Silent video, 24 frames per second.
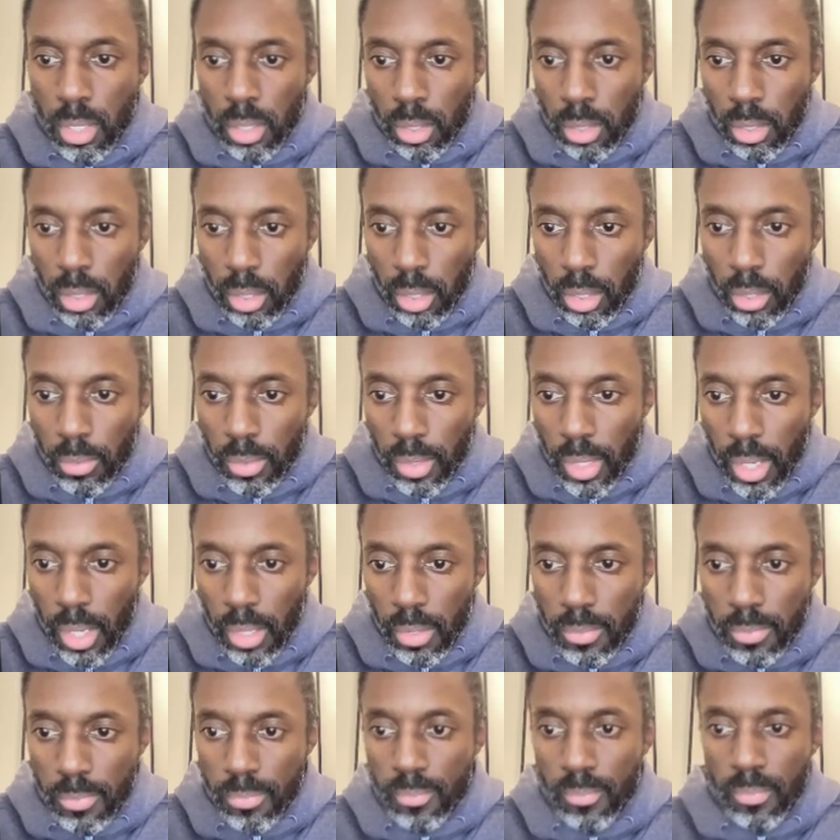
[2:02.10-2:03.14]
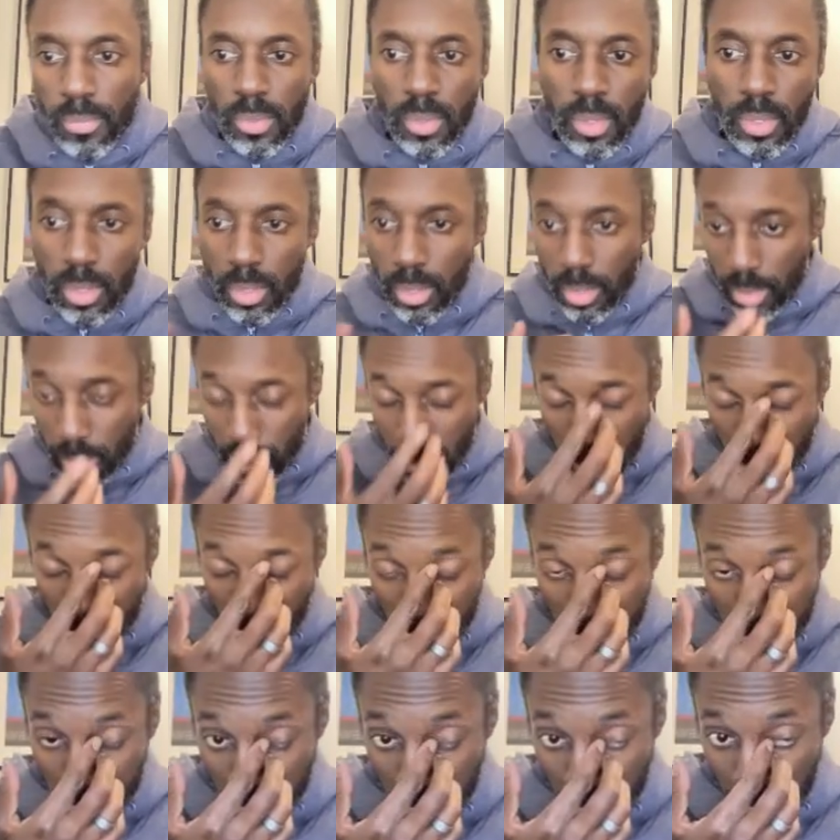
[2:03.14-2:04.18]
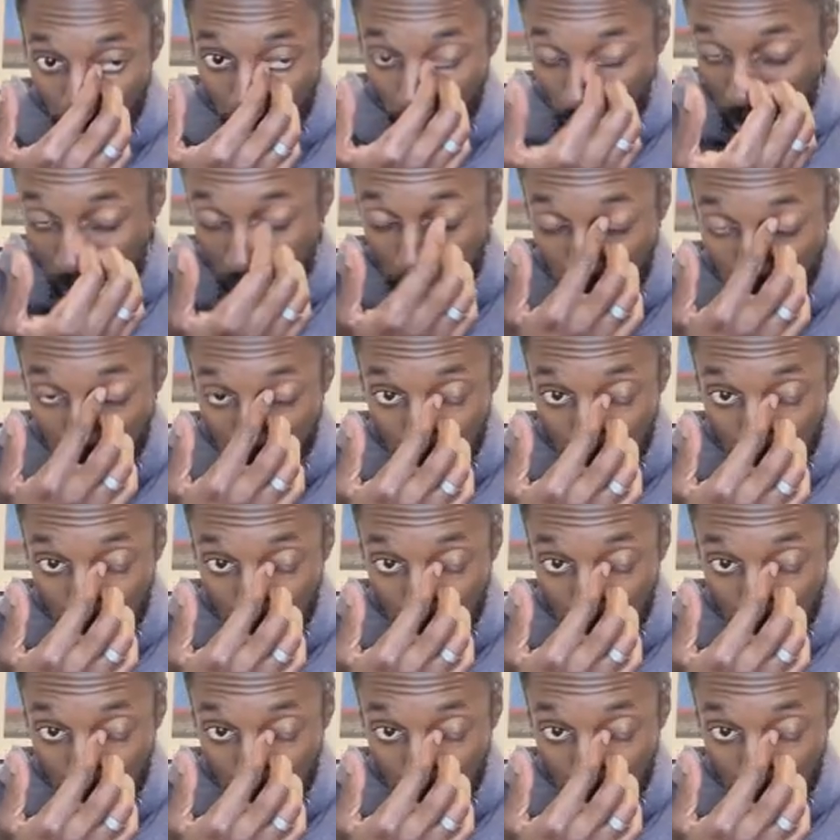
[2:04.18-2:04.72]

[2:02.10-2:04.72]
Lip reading: Click on that. And that's going to give us